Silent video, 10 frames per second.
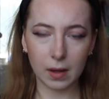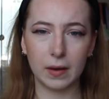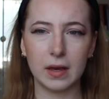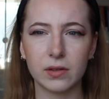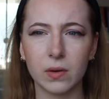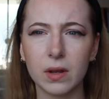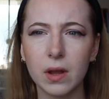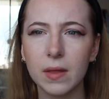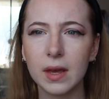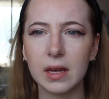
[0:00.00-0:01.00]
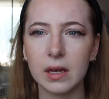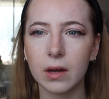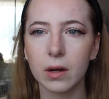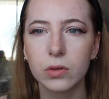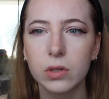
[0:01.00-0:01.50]
Okay, so I know that
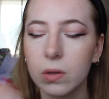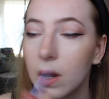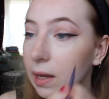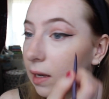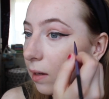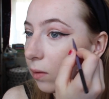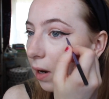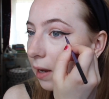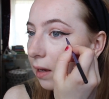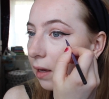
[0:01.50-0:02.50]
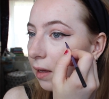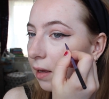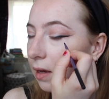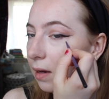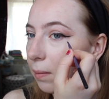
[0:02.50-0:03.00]
e-girls do like little like
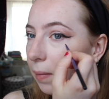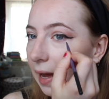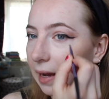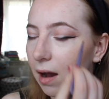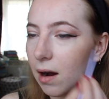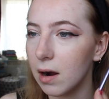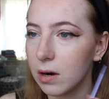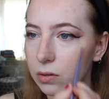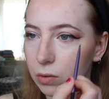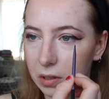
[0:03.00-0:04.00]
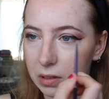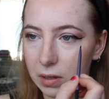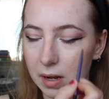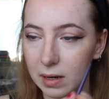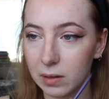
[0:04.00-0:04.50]
black hearts, or they
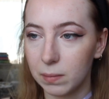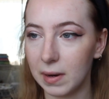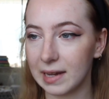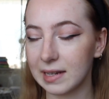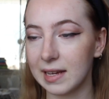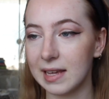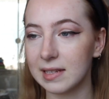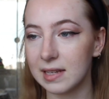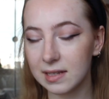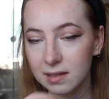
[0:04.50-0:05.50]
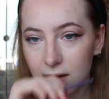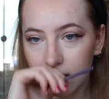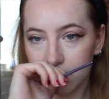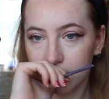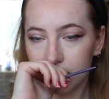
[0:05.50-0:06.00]
do like little black kisses.
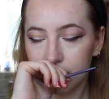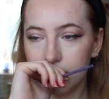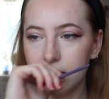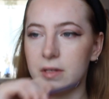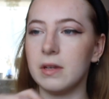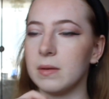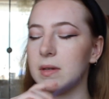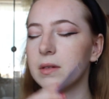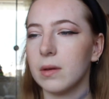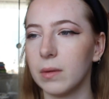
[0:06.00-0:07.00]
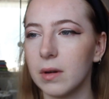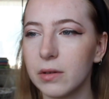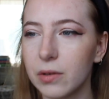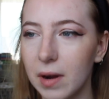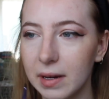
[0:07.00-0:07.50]
Excuse me, so I'm
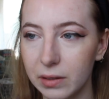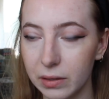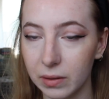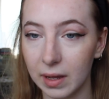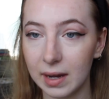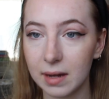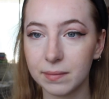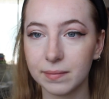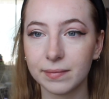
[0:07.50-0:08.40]
gonna try and do that.